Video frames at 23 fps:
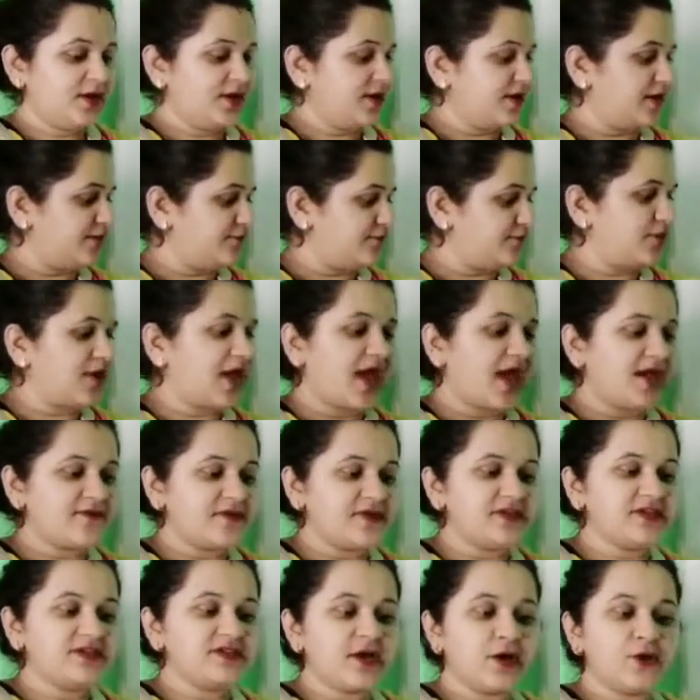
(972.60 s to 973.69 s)
If you have
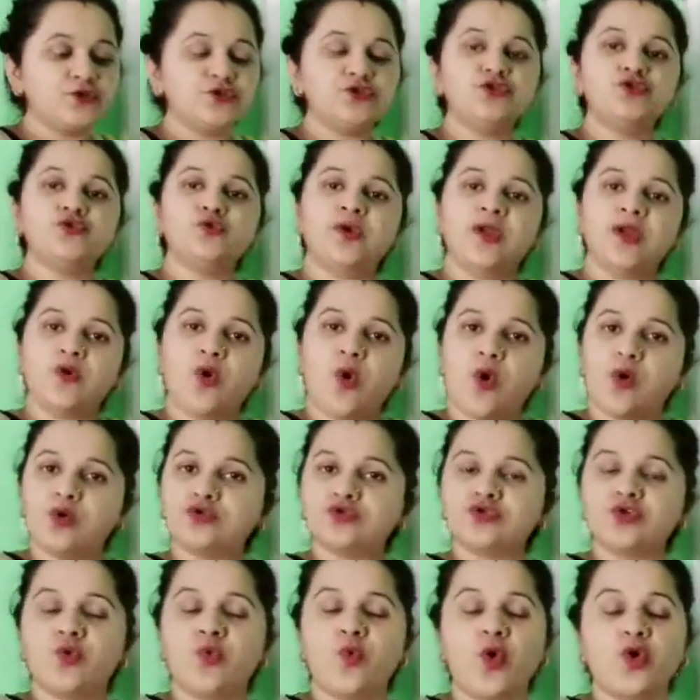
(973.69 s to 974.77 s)
any doubt, you can
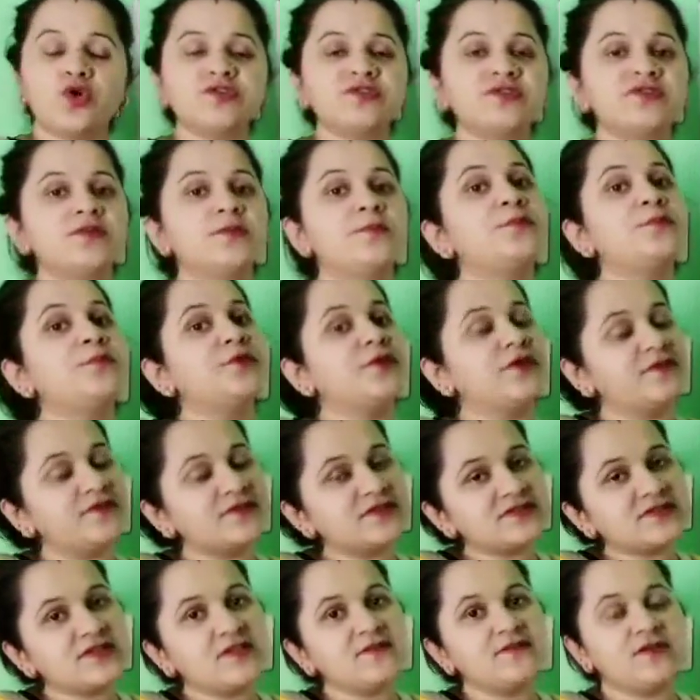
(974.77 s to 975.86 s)
also watch the
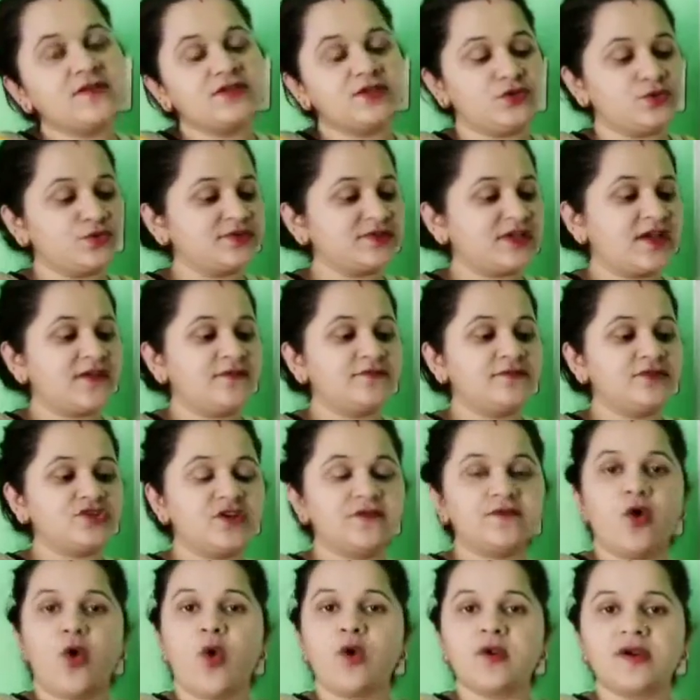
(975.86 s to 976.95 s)
previously videos which I
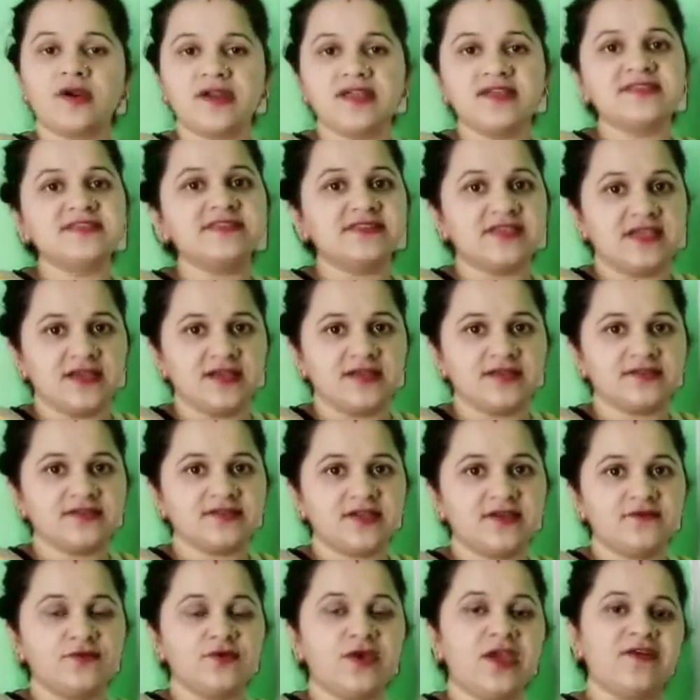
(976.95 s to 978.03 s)
have already sent.
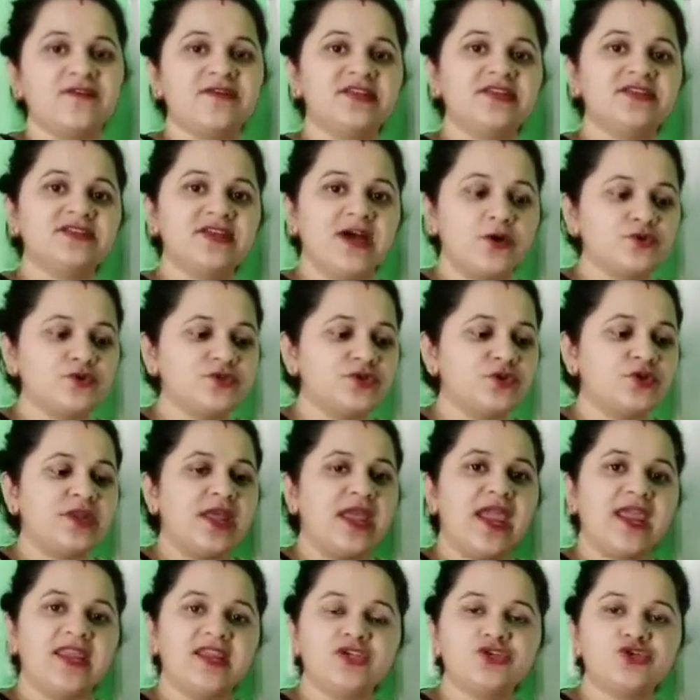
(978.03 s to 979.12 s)
If you have any doubt on
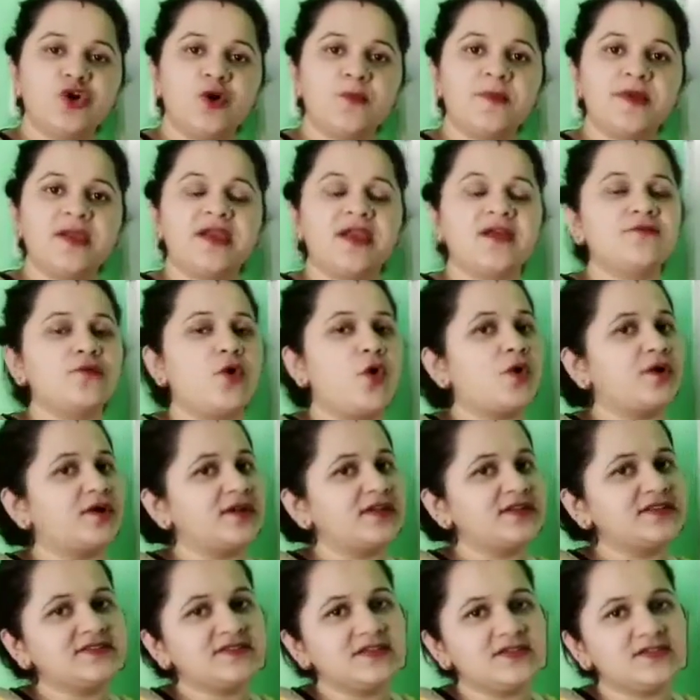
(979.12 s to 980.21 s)
any topic, I have
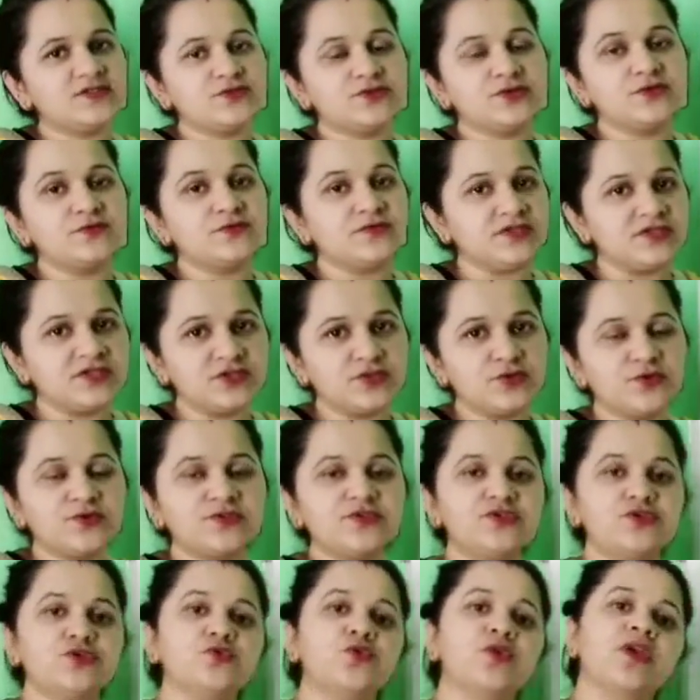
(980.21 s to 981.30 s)
already sent you the
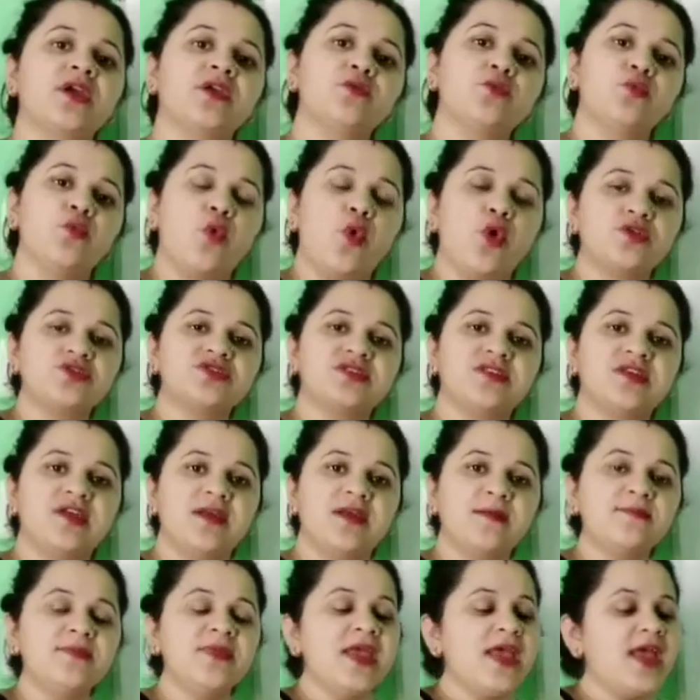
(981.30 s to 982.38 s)
videos. You can watch
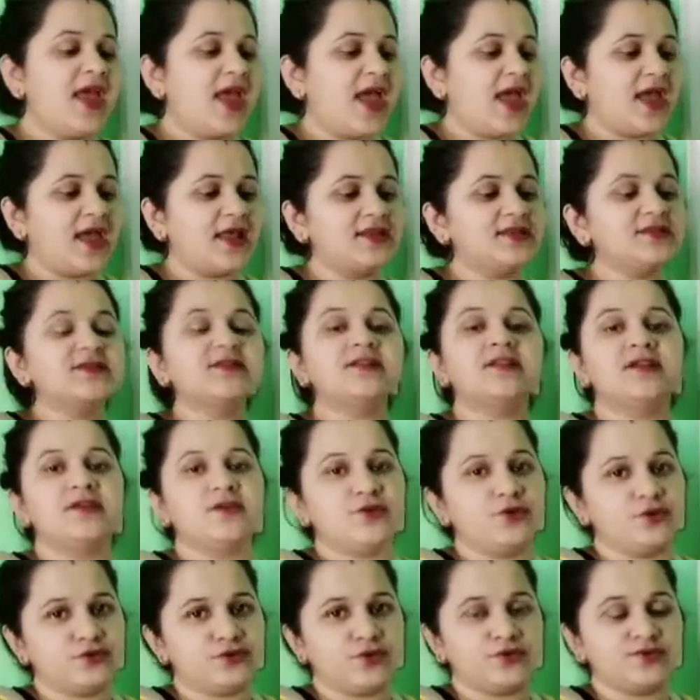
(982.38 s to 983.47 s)
them and clear
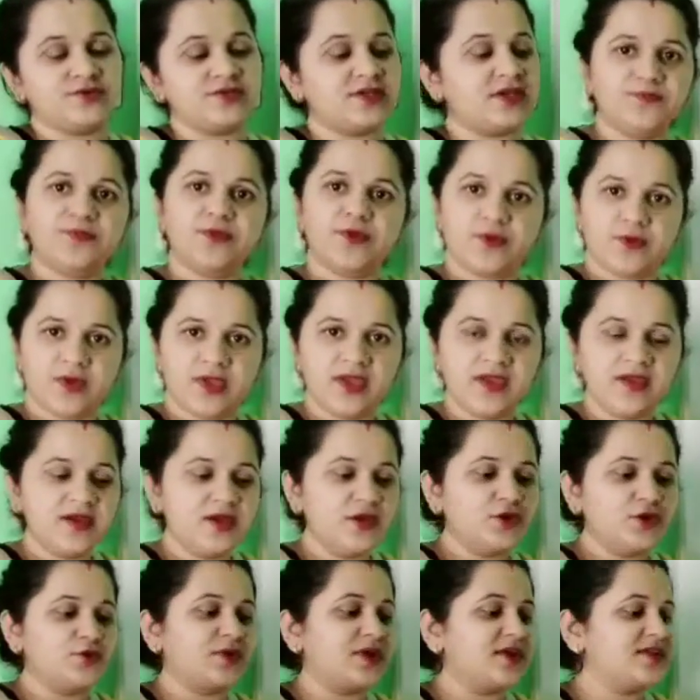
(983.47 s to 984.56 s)
your doubts. Okay,
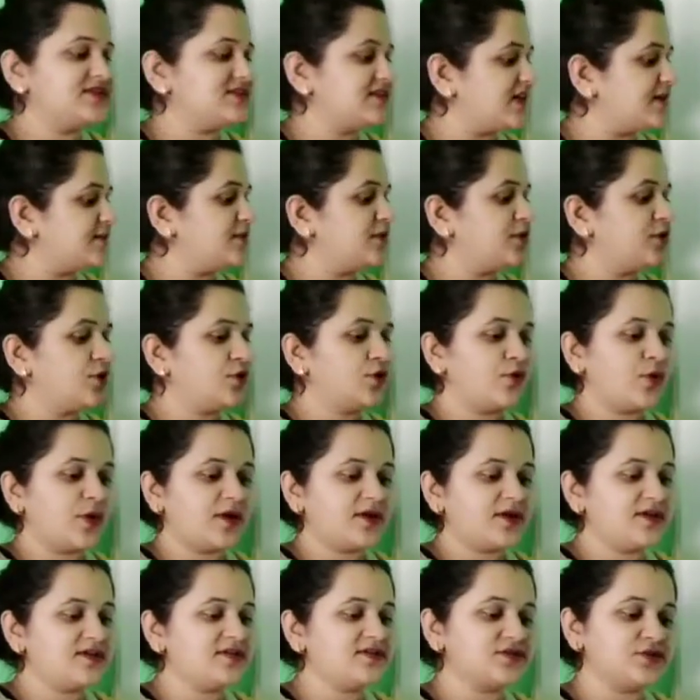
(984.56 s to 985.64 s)
you can send me your
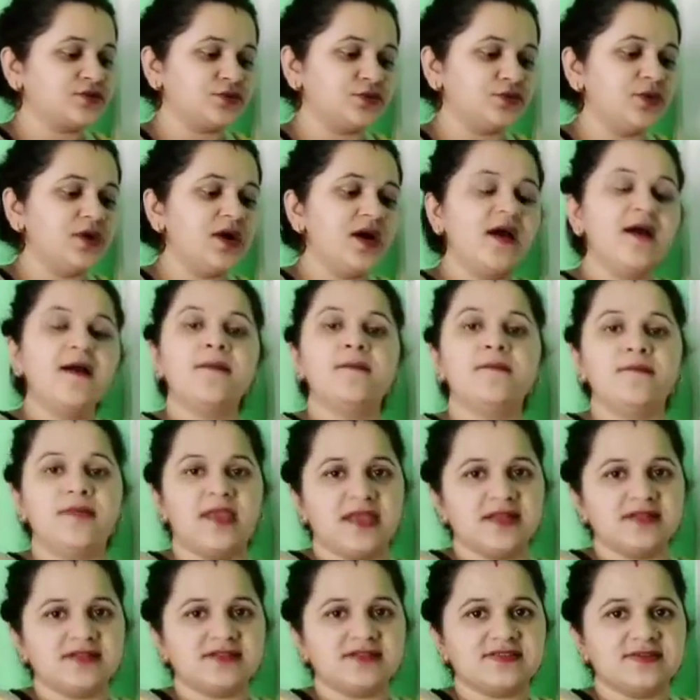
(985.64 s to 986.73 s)
queries through
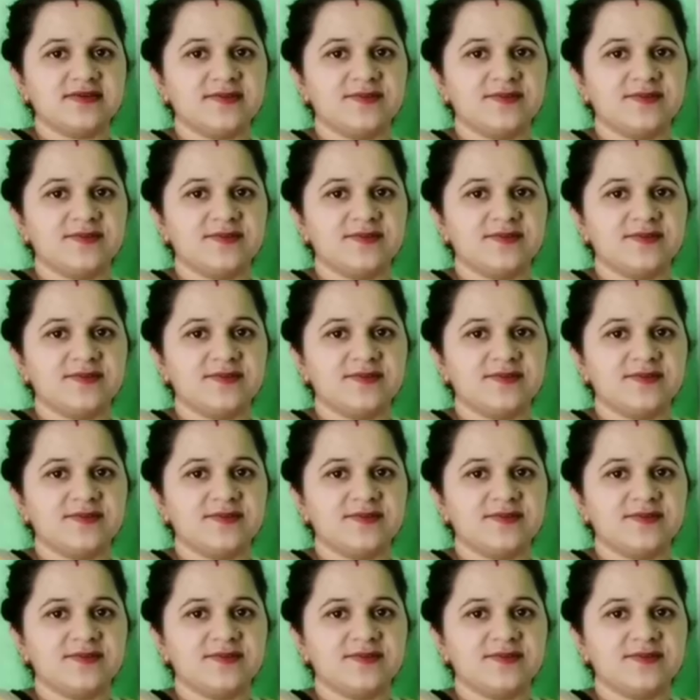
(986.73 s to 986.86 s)
mails.